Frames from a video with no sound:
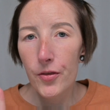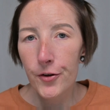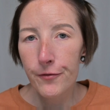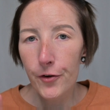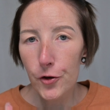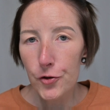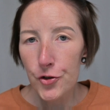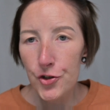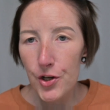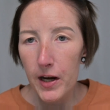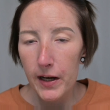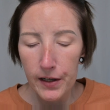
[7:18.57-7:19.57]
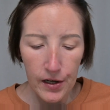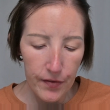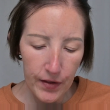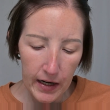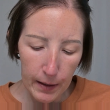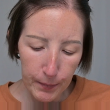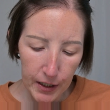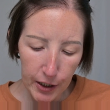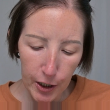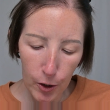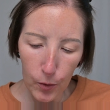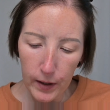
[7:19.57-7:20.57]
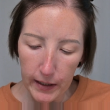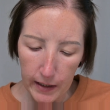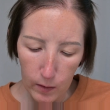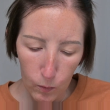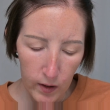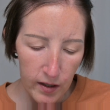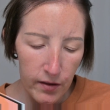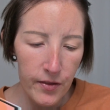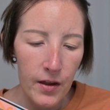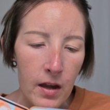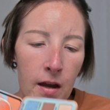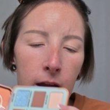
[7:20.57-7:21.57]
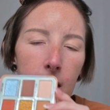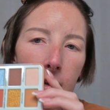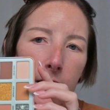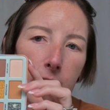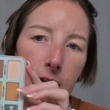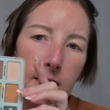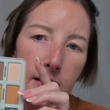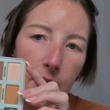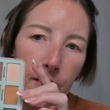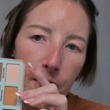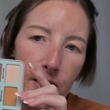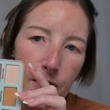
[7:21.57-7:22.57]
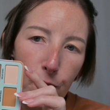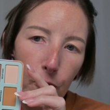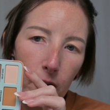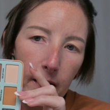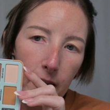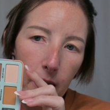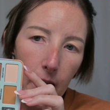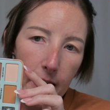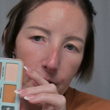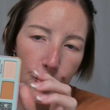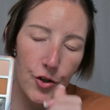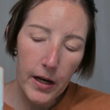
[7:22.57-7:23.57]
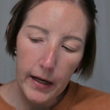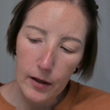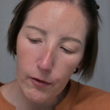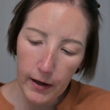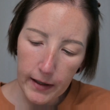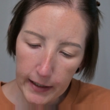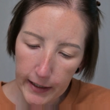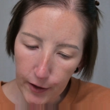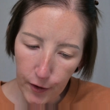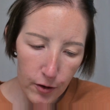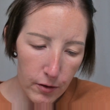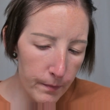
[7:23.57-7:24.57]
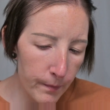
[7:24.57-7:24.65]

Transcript: the first shade that I'm going to go in with is this really light shade right here.